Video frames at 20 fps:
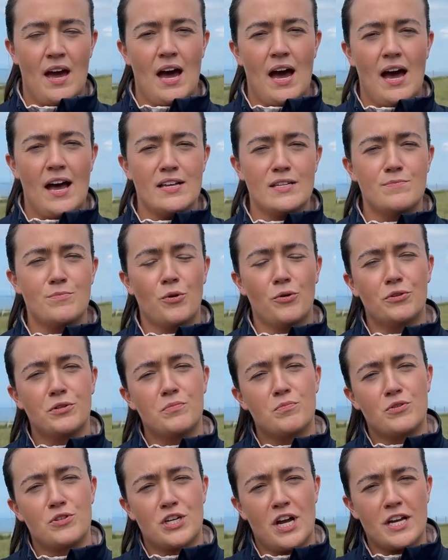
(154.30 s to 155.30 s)
As both
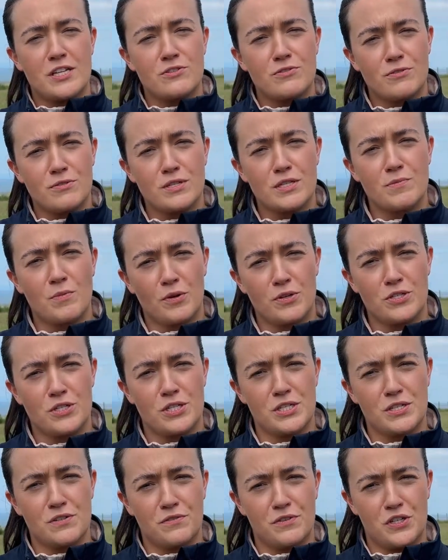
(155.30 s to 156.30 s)
progesterone
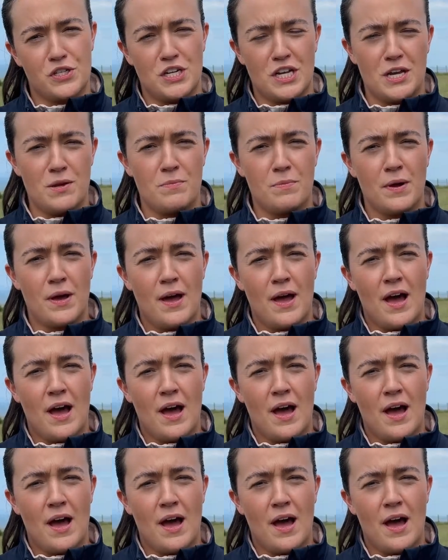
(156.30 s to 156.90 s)
sponges for sheep